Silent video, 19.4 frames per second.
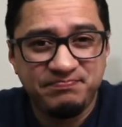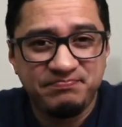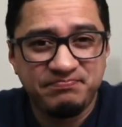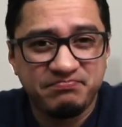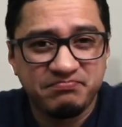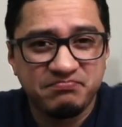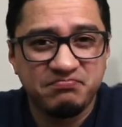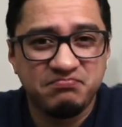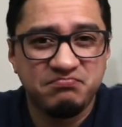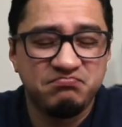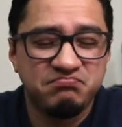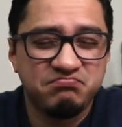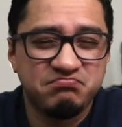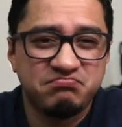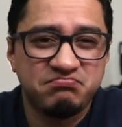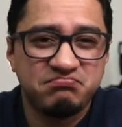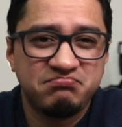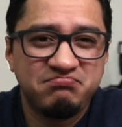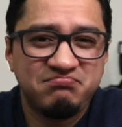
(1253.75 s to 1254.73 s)

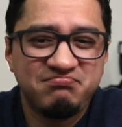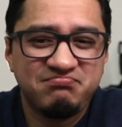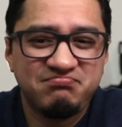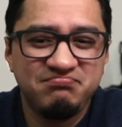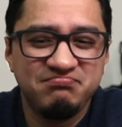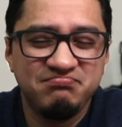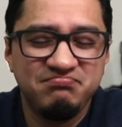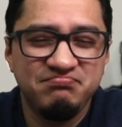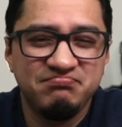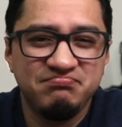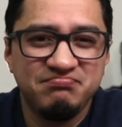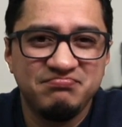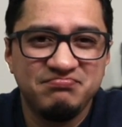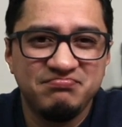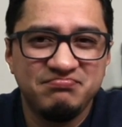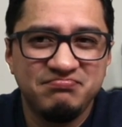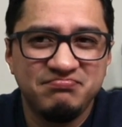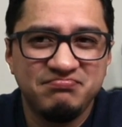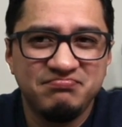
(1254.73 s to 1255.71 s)

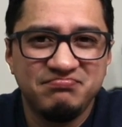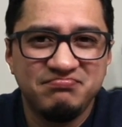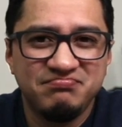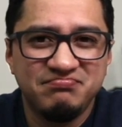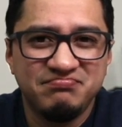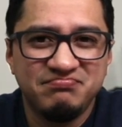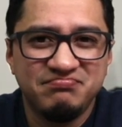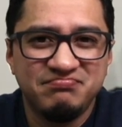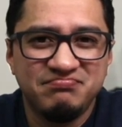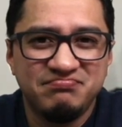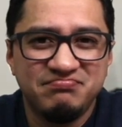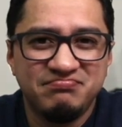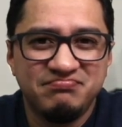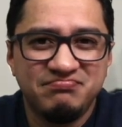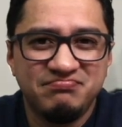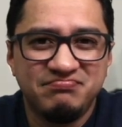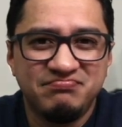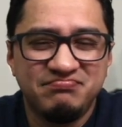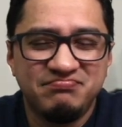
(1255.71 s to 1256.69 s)

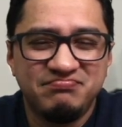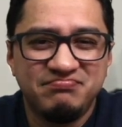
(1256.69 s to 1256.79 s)
No one is speaking in this clip.